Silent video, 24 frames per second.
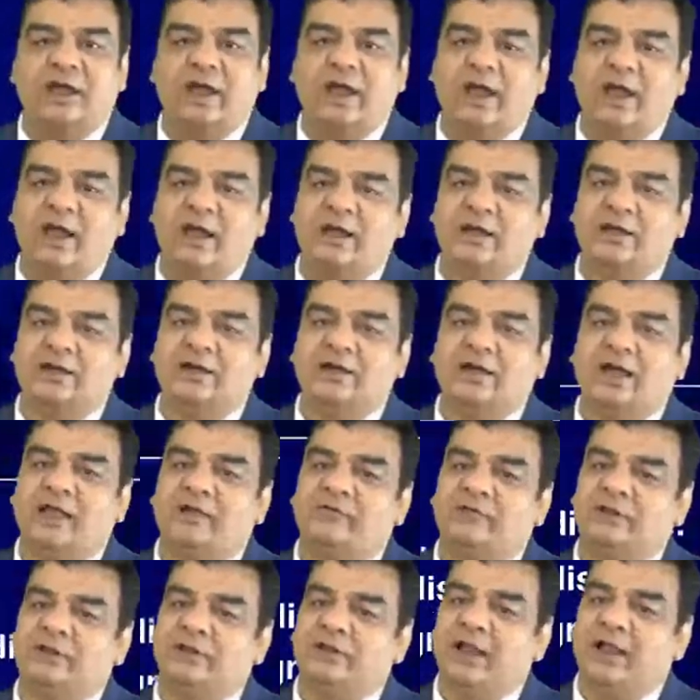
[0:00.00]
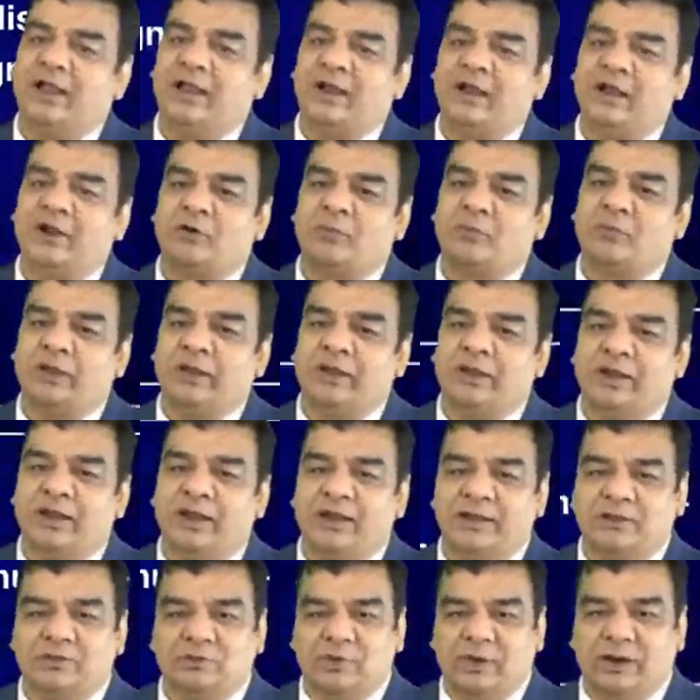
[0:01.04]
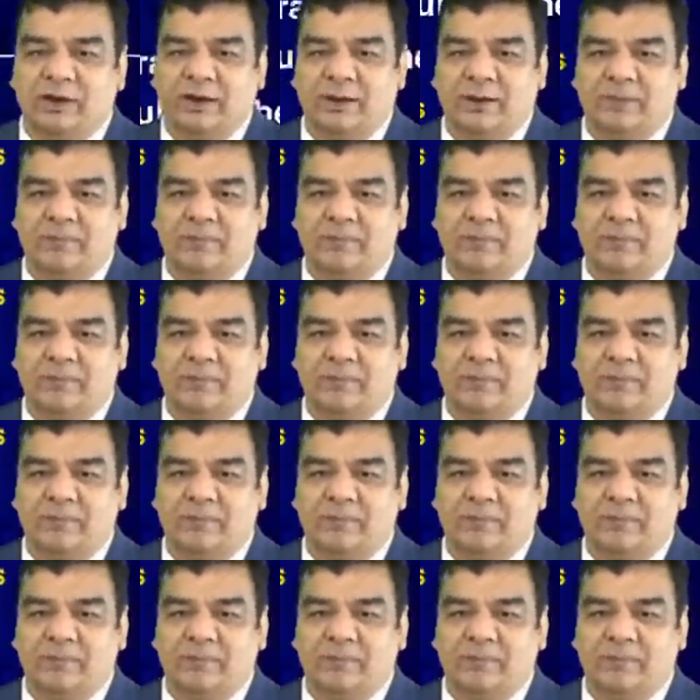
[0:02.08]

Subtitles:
and with anatomy as well.